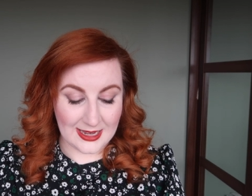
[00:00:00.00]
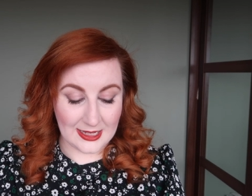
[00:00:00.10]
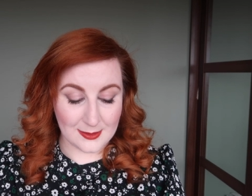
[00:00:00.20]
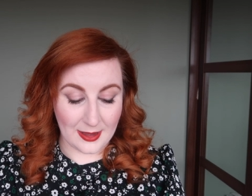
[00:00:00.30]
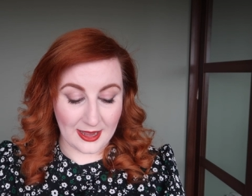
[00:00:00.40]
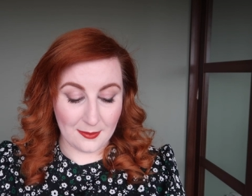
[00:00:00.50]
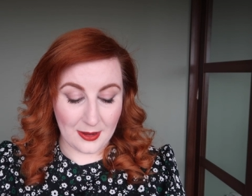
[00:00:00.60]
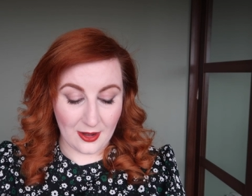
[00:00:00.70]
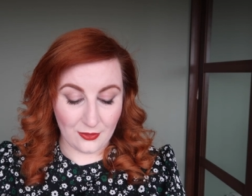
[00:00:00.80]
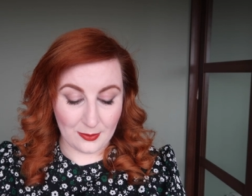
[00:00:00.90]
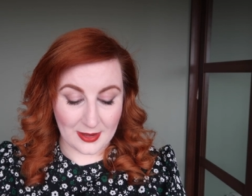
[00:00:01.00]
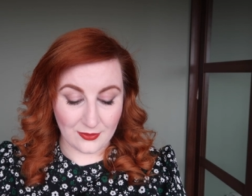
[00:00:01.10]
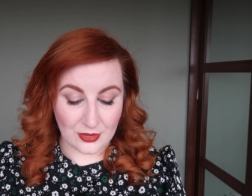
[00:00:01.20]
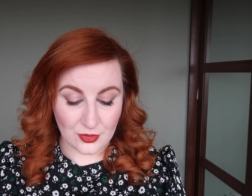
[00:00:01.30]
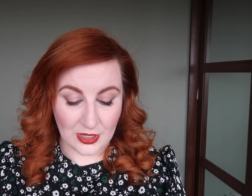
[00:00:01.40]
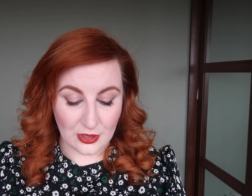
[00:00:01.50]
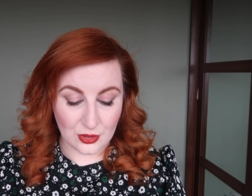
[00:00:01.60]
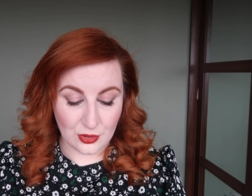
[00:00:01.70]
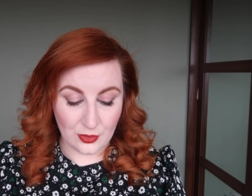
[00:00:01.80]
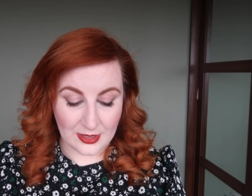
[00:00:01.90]
takes my perfume inventory
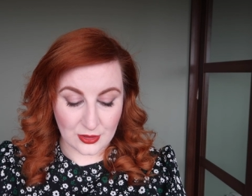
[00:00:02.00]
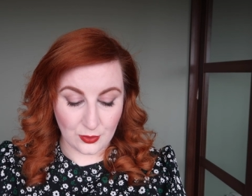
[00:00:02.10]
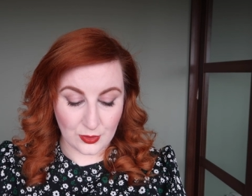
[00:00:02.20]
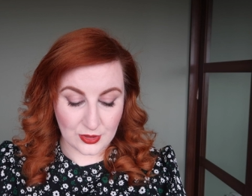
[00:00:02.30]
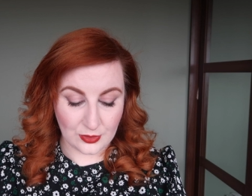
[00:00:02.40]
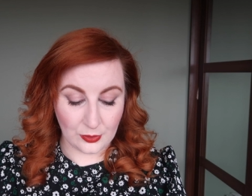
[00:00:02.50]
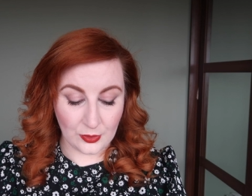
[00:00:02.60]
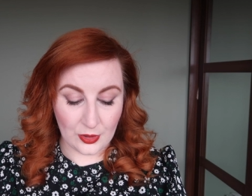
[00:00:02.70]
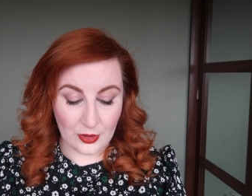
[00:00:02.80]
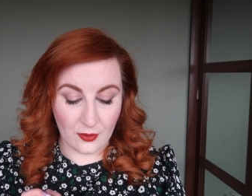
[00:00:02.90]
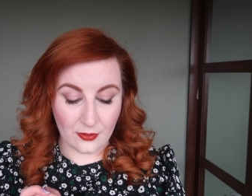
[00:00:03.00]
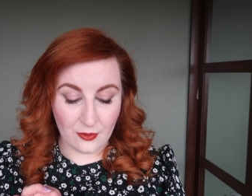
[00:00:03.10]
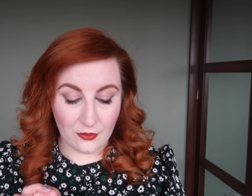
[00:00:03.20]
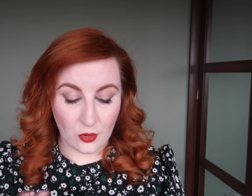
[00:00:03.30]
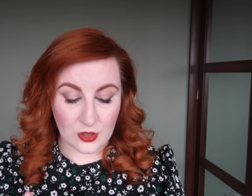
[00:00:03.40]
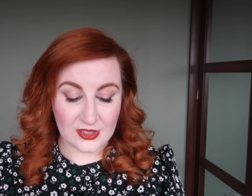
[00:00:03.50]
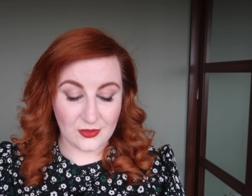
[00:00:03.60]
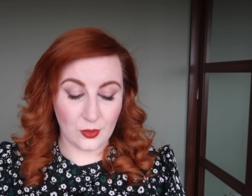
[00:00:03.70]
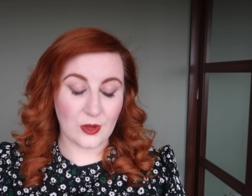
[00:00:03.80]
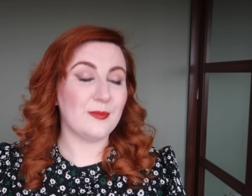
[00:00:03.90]
to a total of
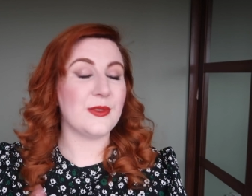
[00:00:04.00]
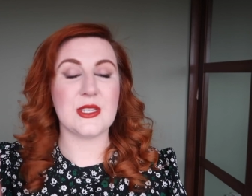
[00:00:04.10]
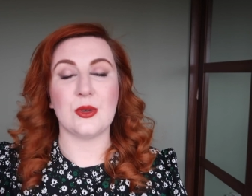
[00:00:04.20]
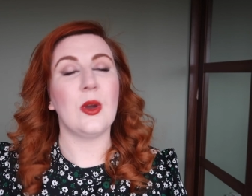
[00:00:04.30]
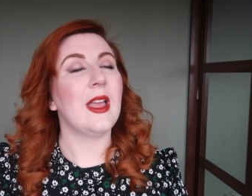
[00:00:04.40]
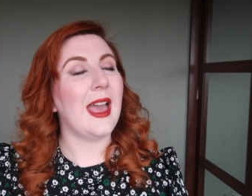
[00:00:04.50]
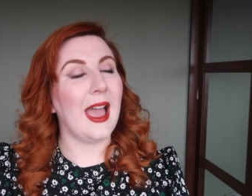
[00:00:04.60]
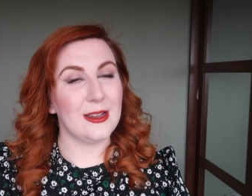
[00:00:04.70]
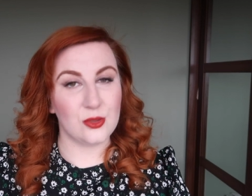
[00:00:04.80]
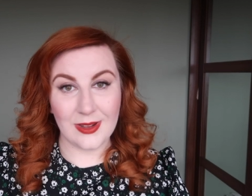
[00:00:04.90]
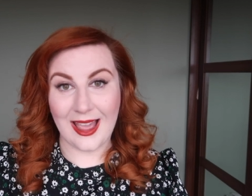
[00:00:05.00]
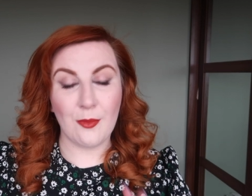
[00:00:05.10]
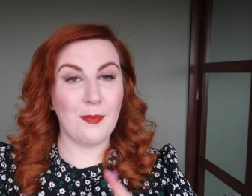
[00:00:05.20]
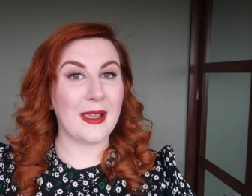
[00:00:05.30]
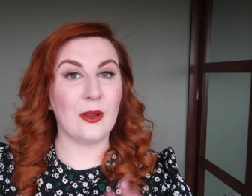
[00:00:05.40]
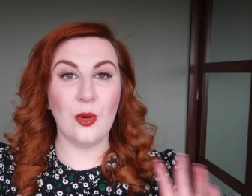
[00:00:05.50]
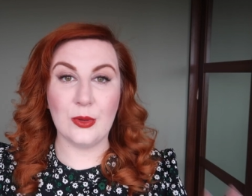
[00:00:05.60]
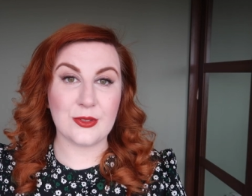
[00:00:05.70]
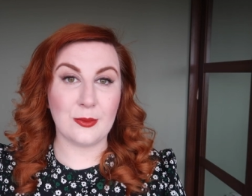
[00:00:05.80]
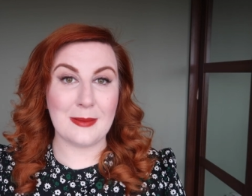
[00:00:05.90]
44. So I don't have big
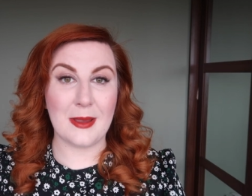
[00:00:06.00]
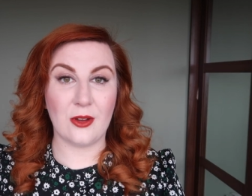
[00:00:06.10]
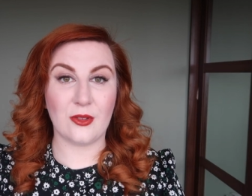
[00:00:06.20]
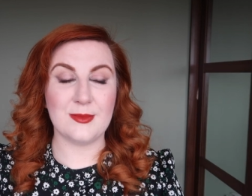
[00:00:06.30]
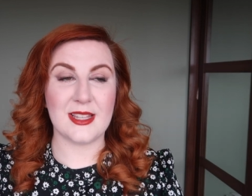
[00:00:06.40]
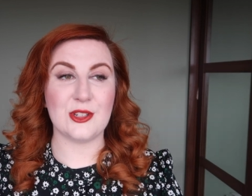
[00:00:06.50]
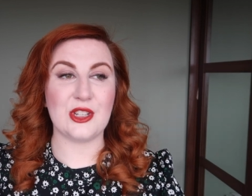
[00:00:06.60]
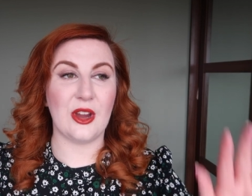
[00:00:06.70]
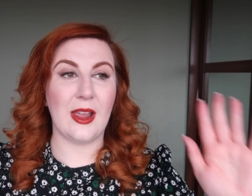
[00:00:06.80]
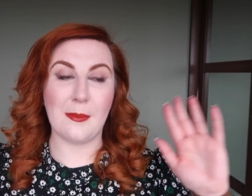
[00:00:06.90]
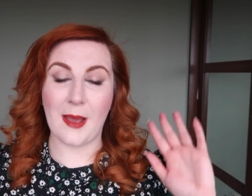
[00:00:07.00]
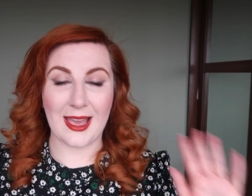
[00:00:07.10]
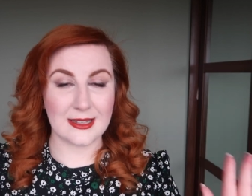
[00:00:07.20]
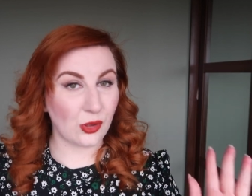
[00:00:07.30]
goals for my perfumes this year. I panned